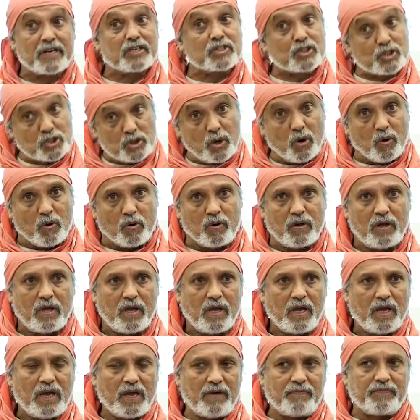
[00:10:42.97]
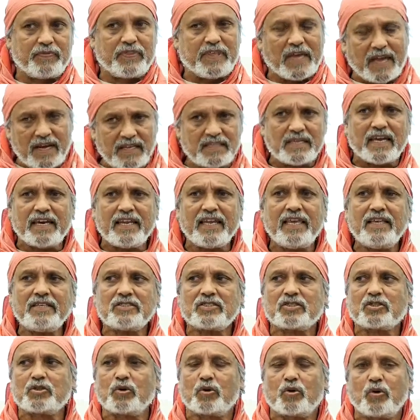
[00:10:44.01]
And so, if there is any
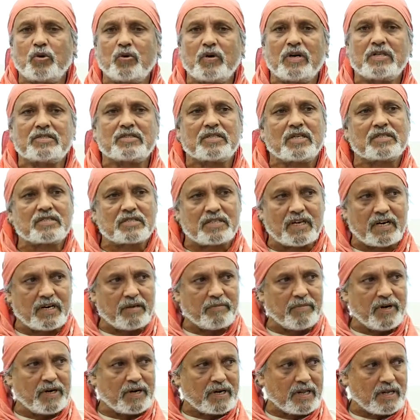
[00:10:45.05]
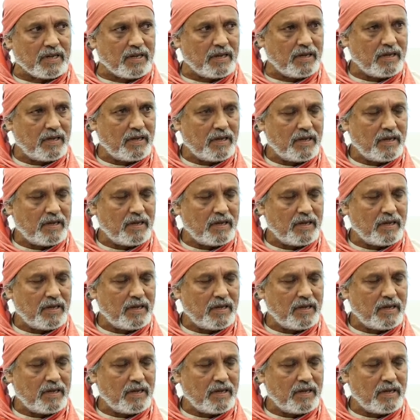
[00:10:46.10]
rural sustainability,